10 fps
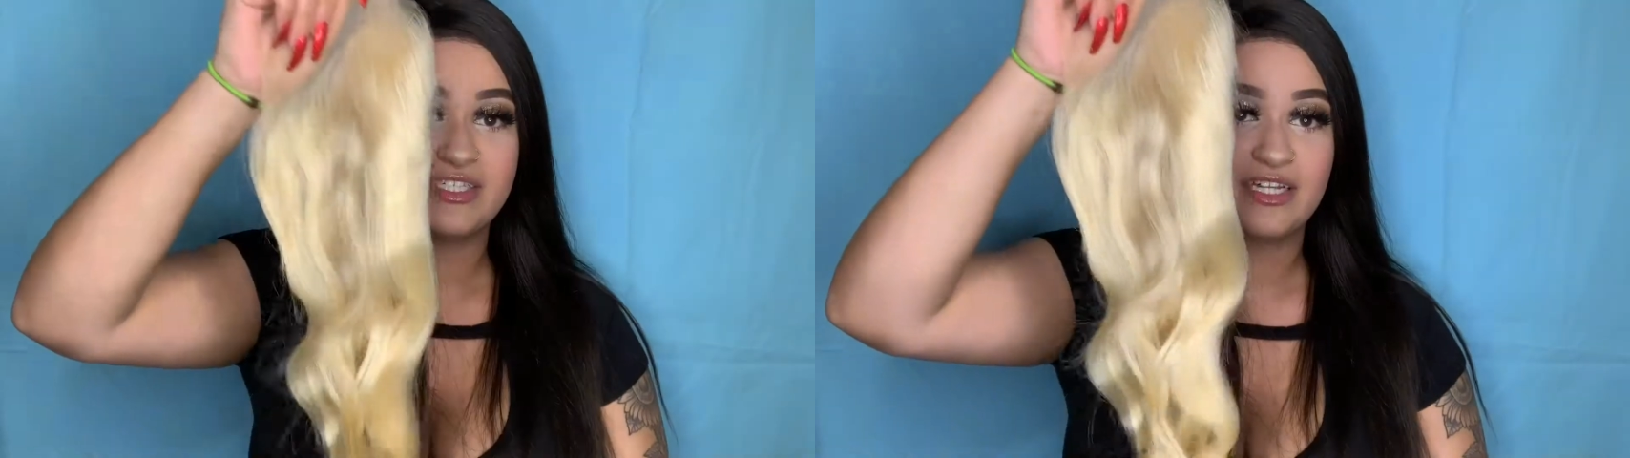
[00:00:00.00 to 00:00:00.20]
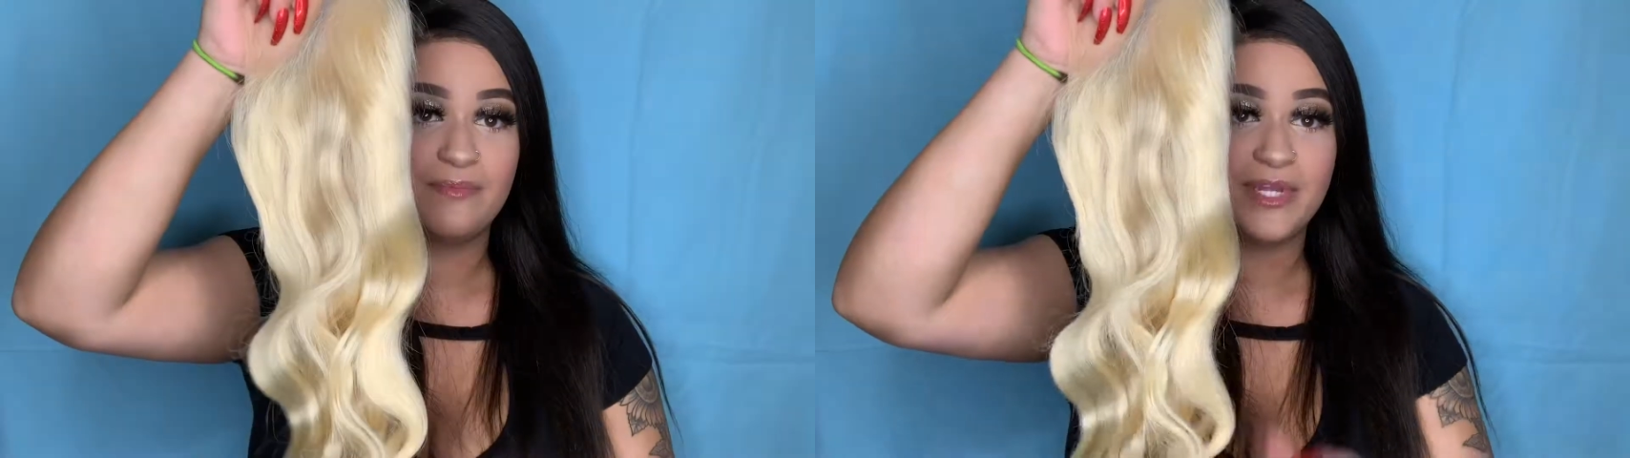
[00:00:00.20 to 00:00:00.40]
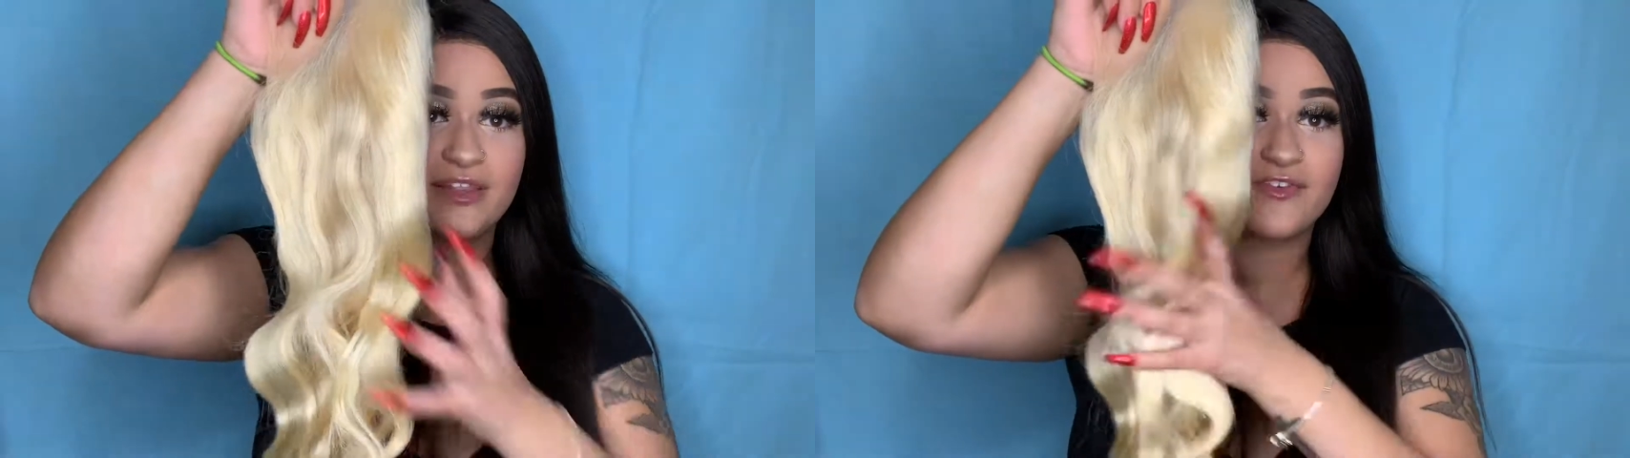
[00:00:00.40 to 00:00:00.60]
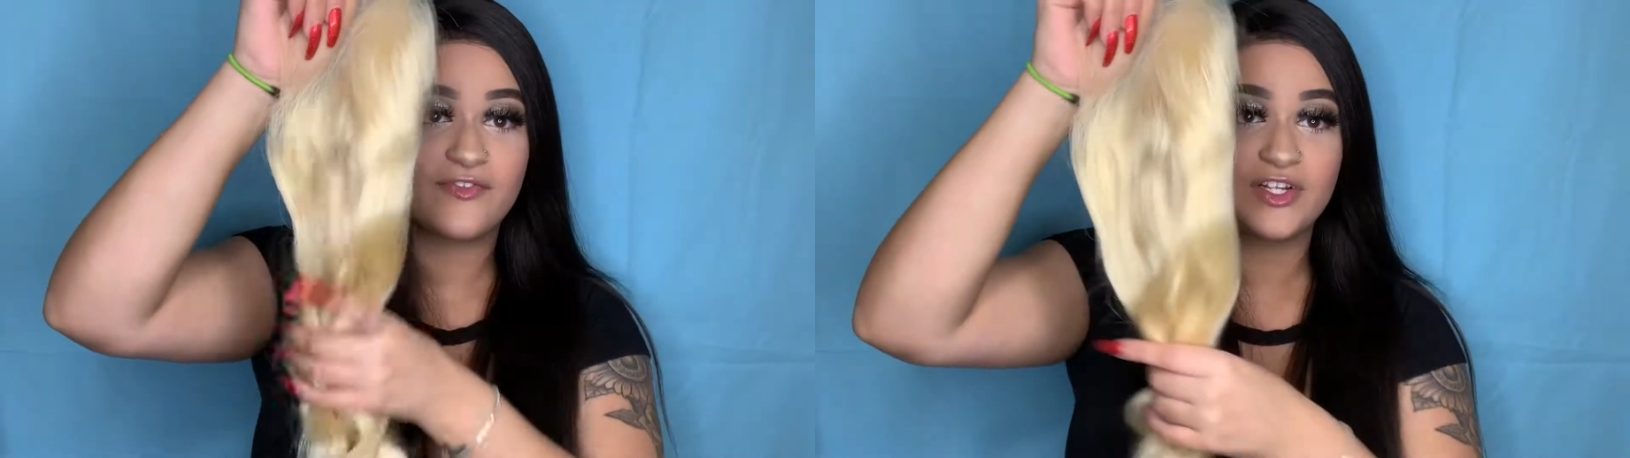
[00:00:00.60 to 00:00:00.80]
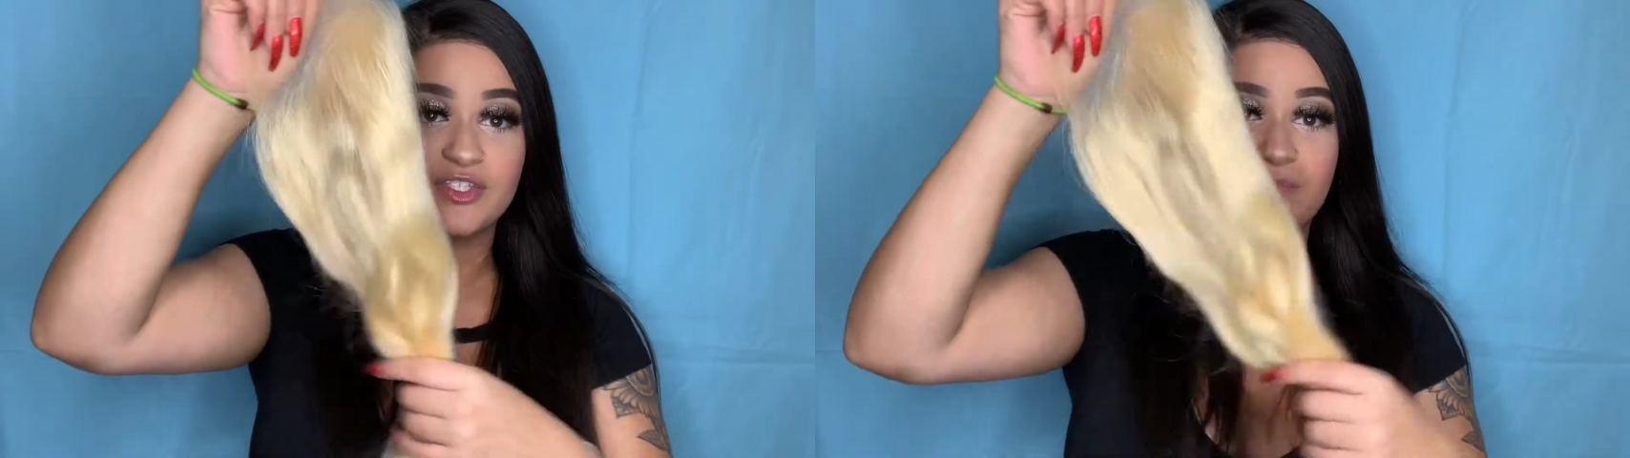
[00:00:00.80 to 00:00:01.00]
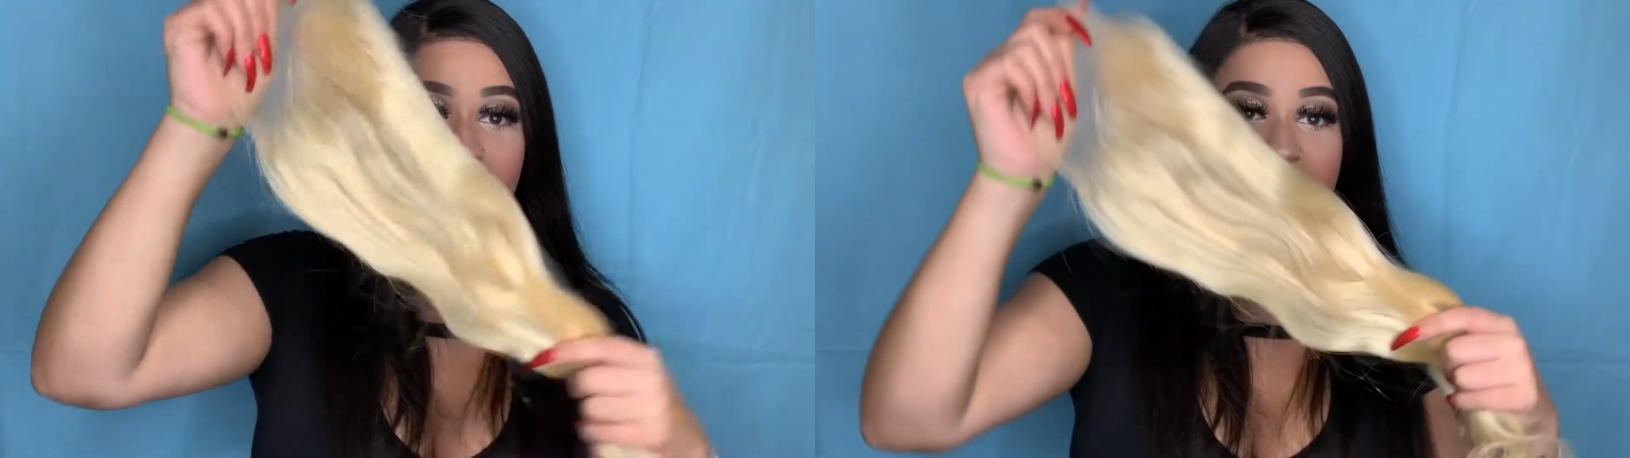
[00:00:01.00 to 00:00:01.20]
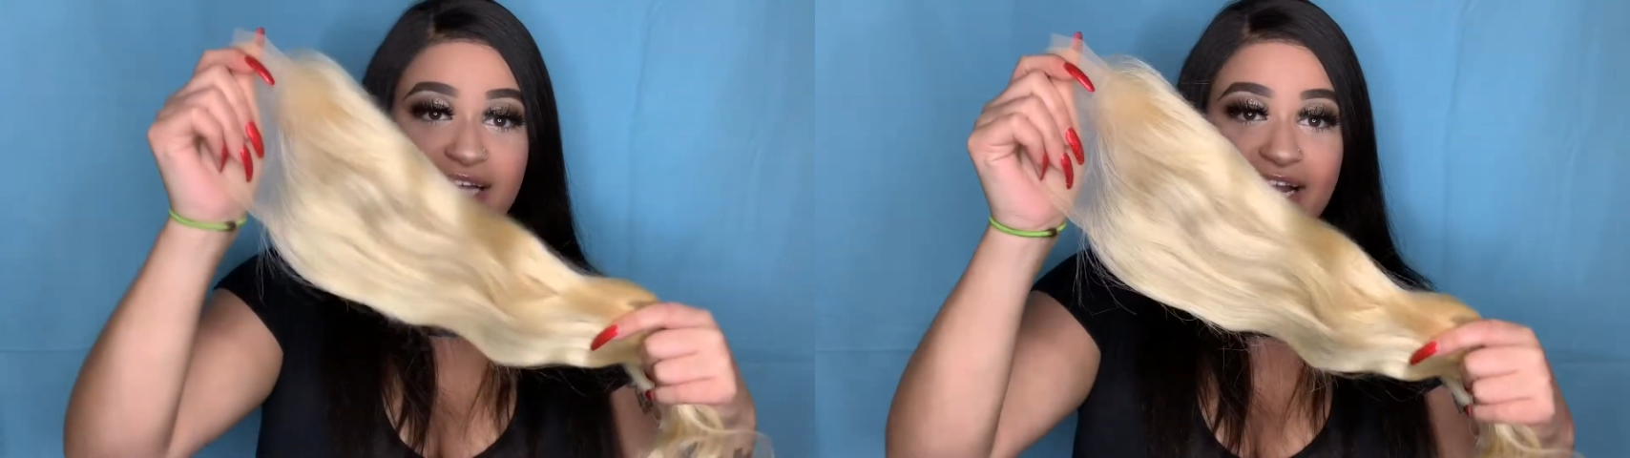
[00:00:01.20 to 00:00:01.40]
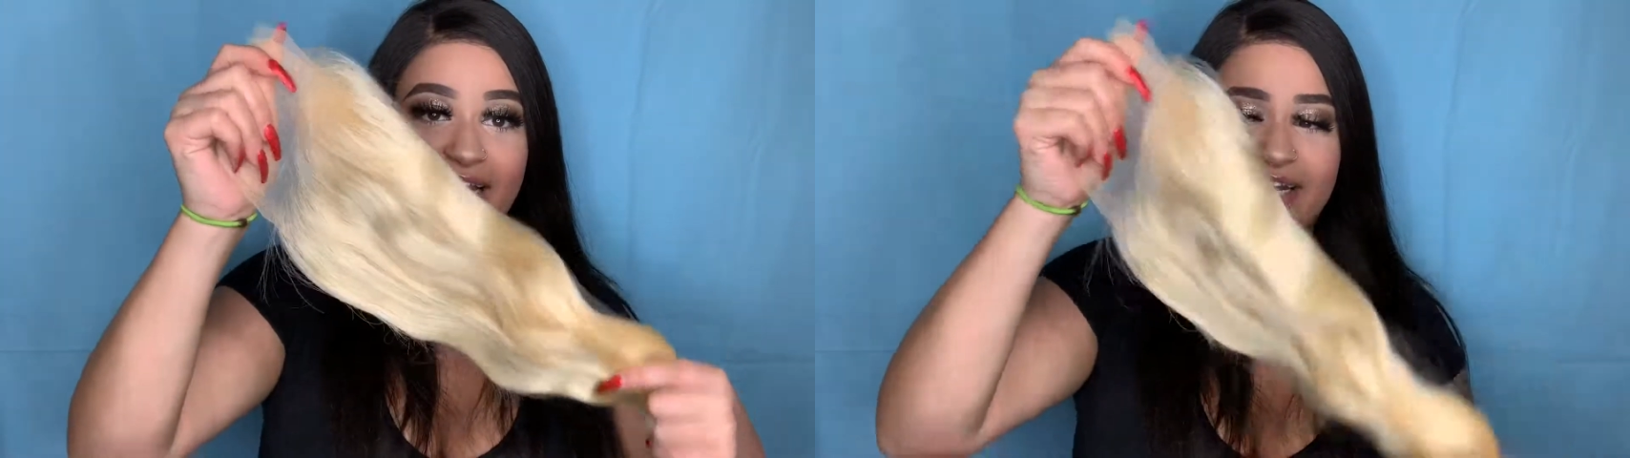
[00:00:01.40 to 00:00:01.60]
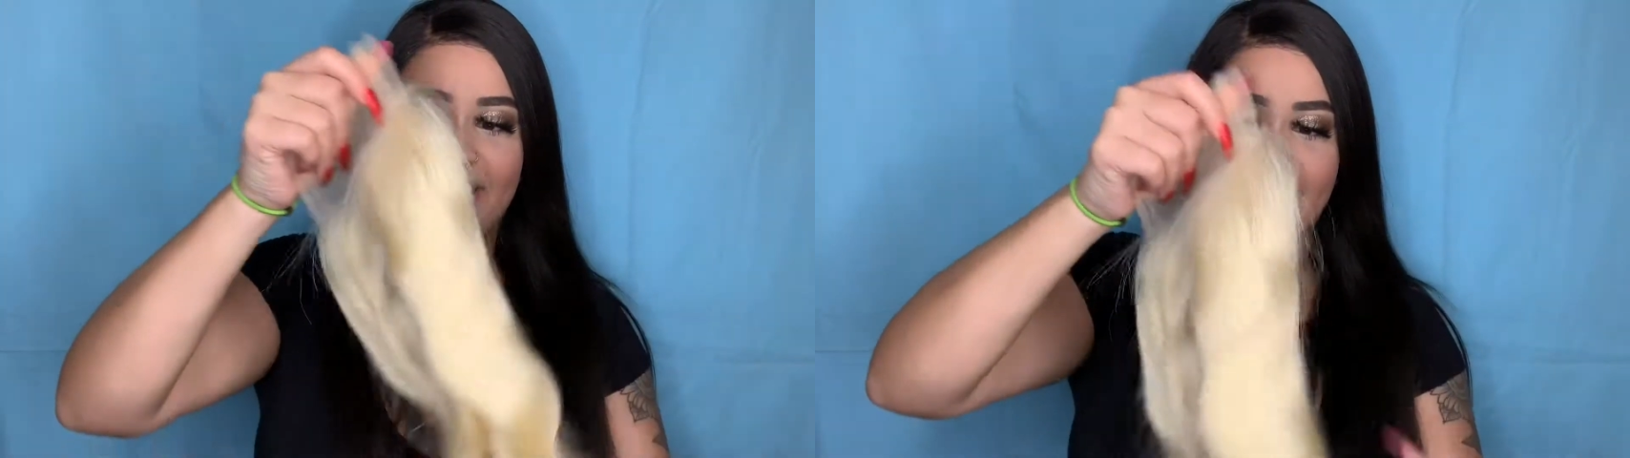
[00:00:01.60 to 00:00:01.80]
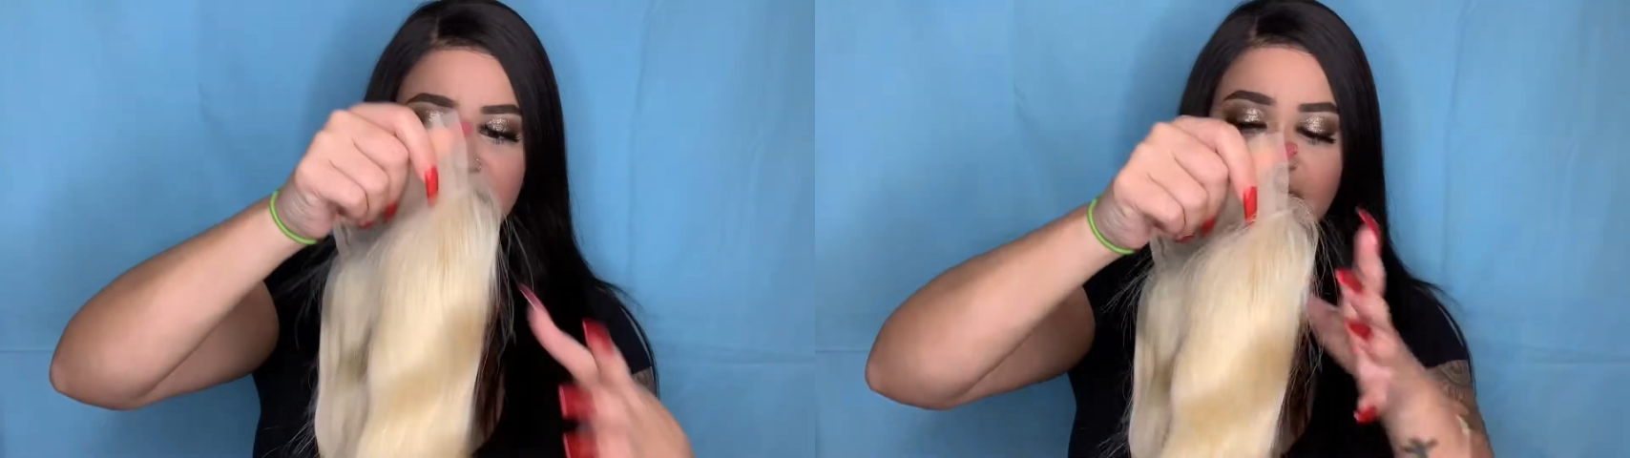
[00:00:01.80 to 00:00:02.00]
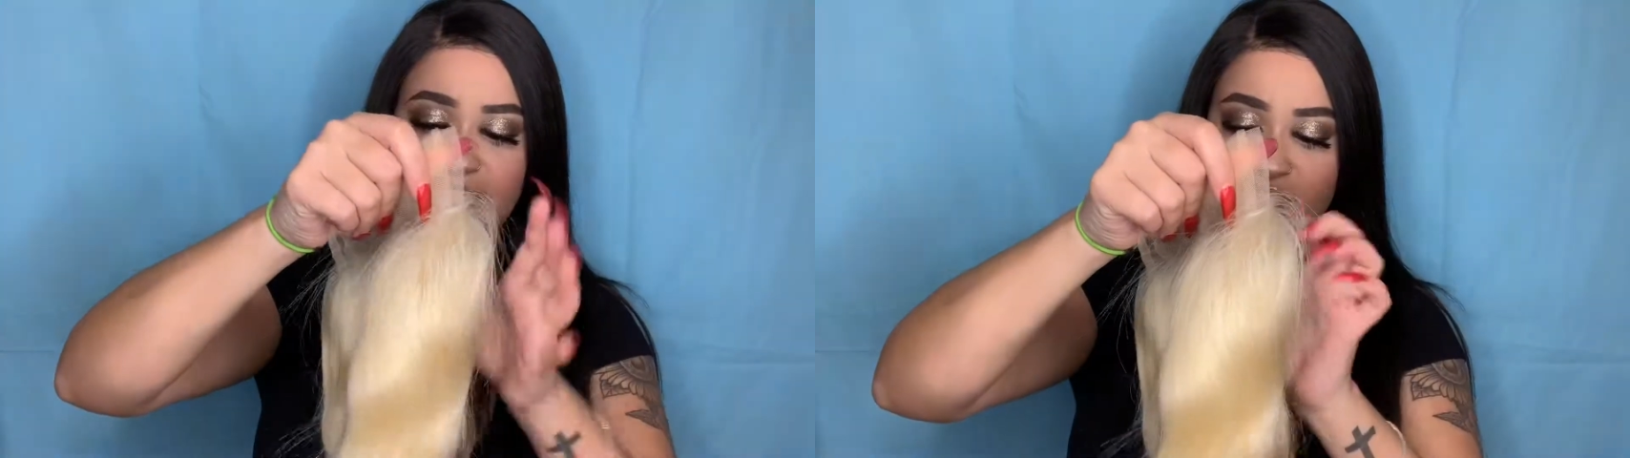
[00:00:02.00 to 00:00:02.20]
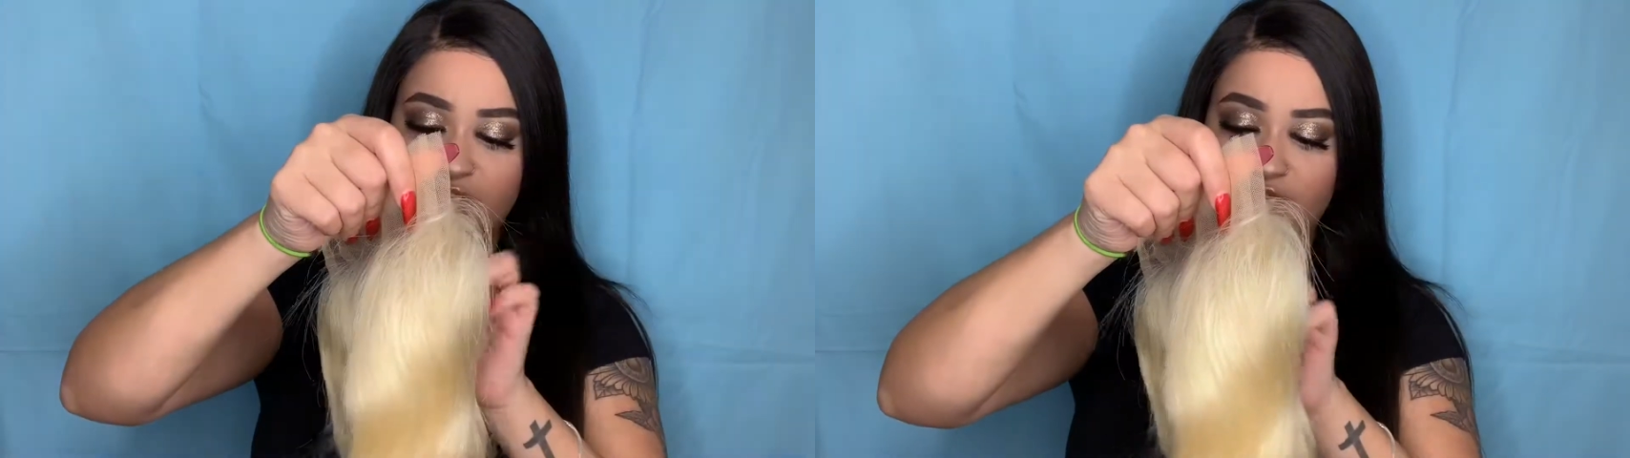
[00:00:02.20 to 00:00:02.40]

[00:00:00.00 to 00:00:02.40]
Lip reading: is going to be the frontal piece. I got an 18-inch